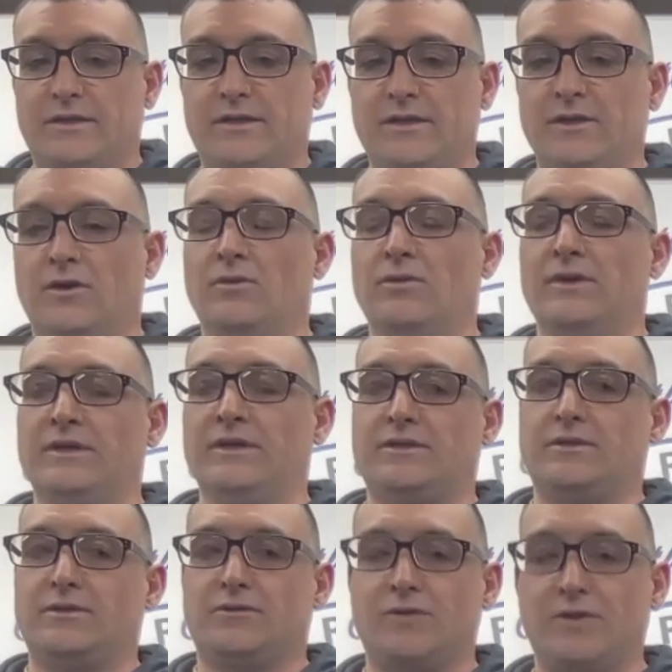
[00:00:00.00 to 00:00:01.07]

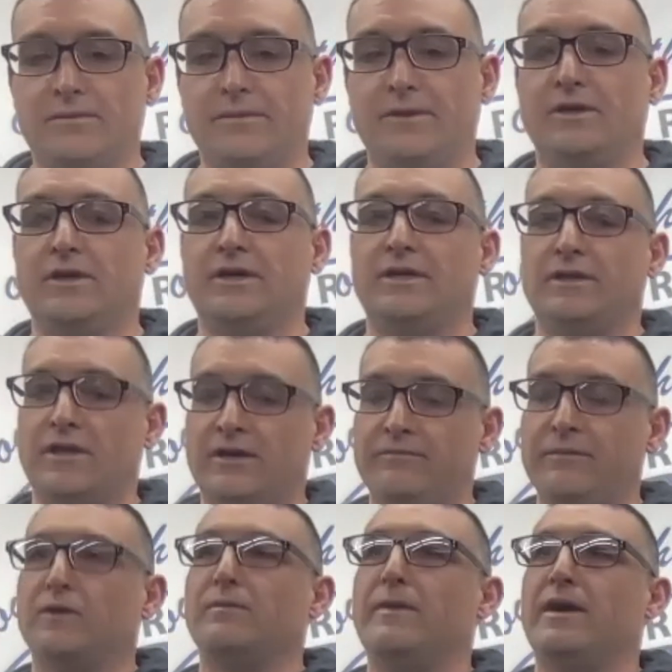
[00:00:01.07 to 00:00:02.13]
always treated me good. He loved
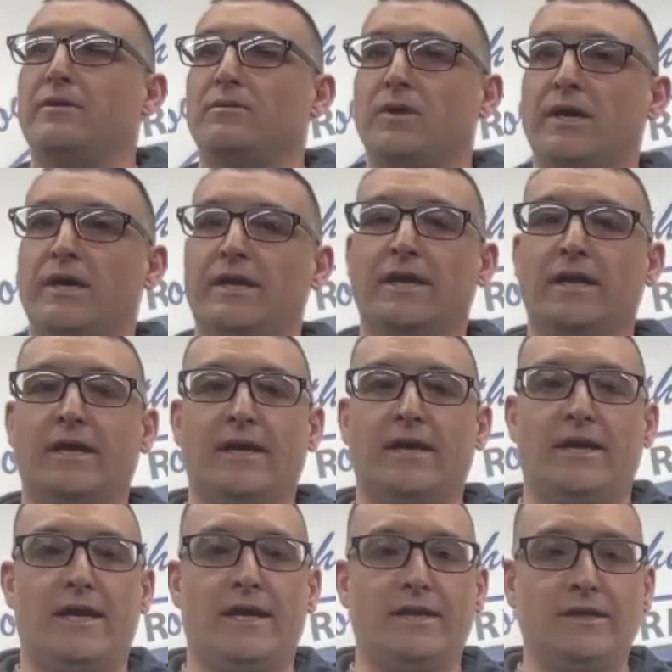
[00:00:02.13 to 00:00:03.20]
me no matter what.
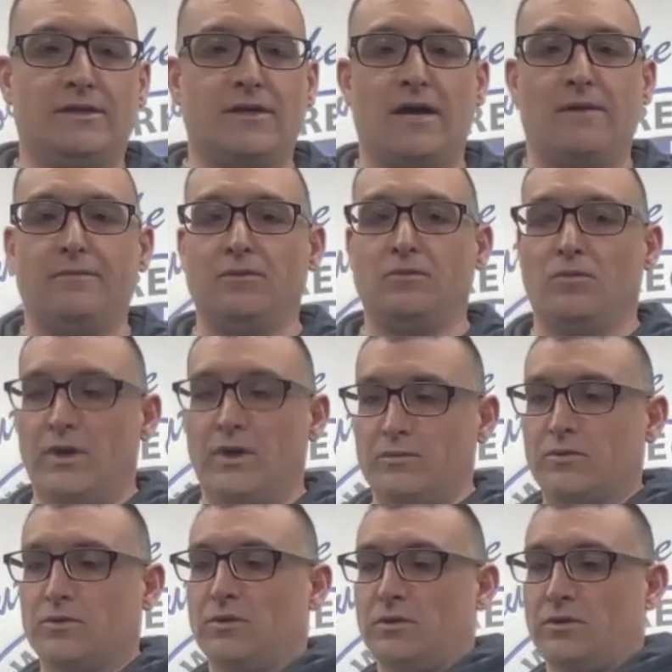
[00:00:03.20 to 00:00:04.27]
And he taught me one
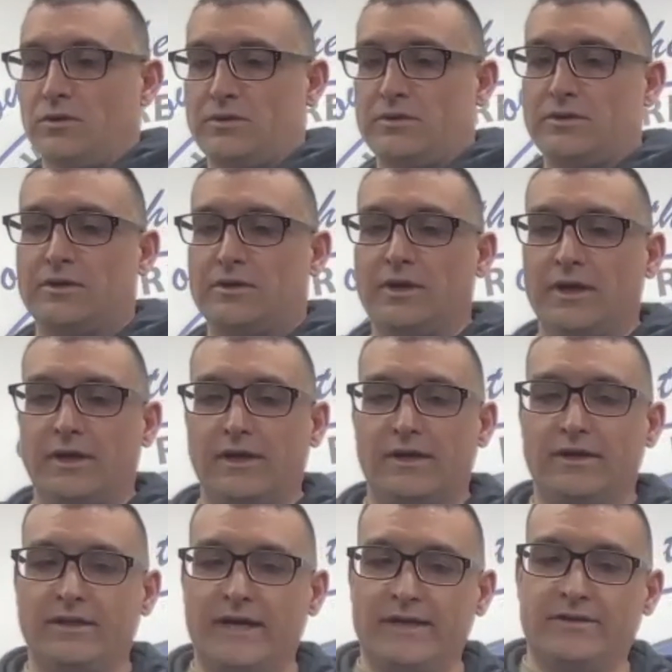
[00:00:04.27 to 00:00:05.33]
rule,
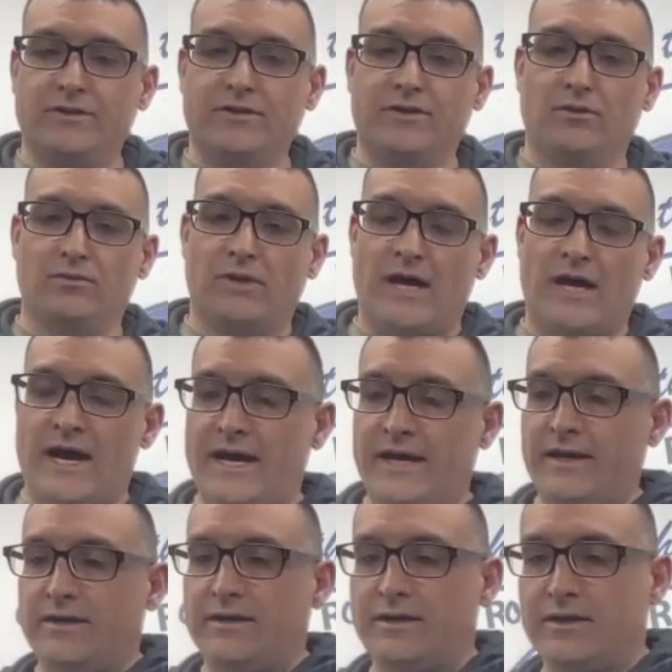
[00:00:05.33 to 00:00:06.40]
and that's you don't
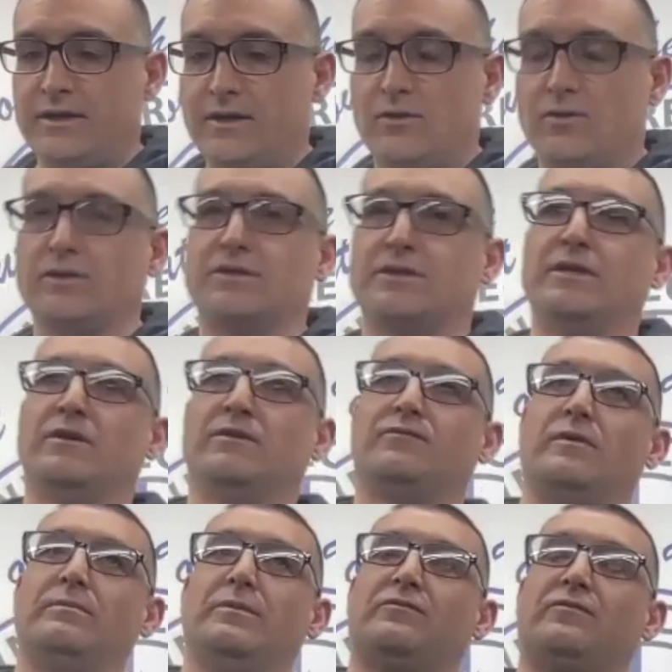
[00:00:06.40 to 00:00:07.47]
lie or steal
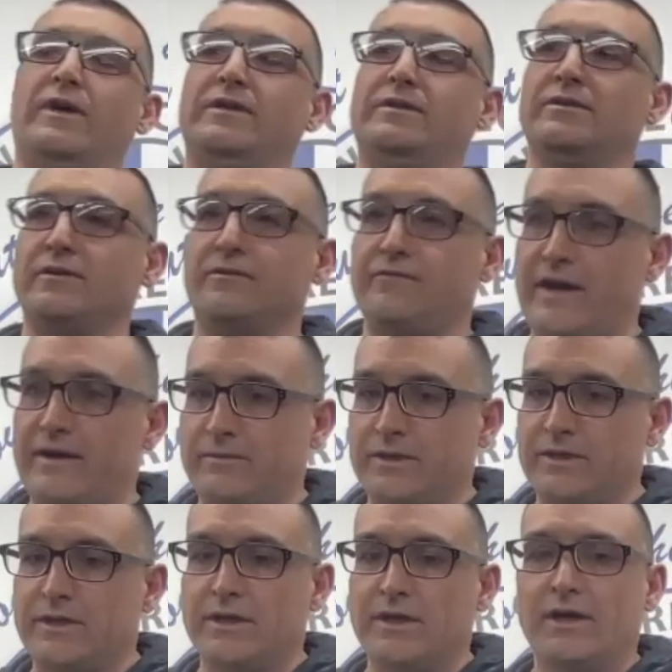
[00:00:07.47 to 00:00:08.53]
from your friends and your
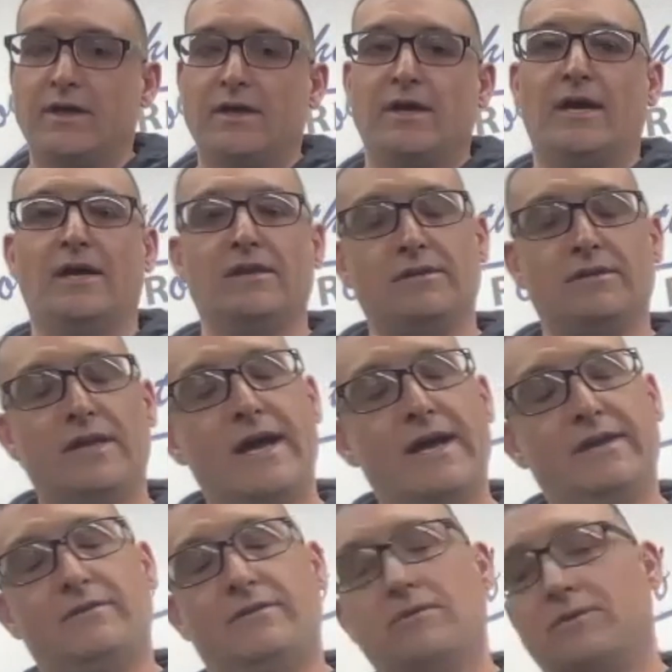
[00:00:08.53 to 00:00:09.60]
family. Other than
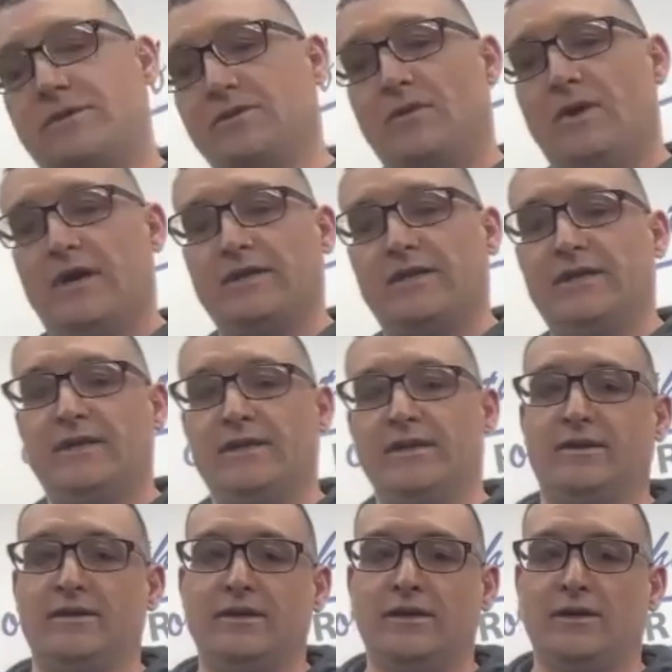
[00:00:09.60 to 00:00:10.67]
that, do what you want, kid.
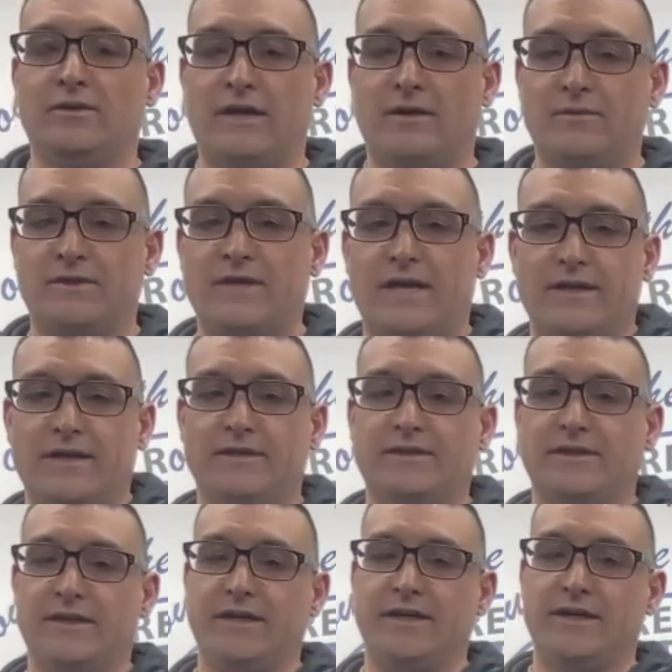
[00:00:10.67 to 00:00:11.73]
You know, that was kind of his
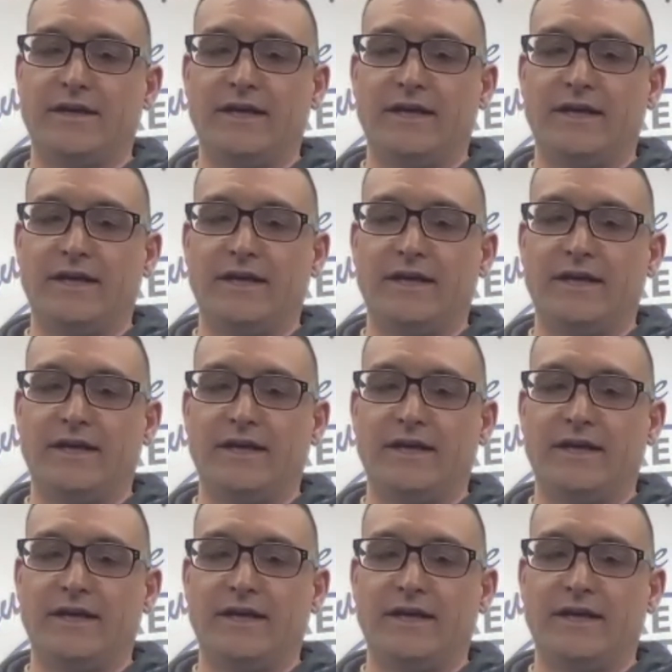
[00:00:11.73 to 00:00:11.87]
thing.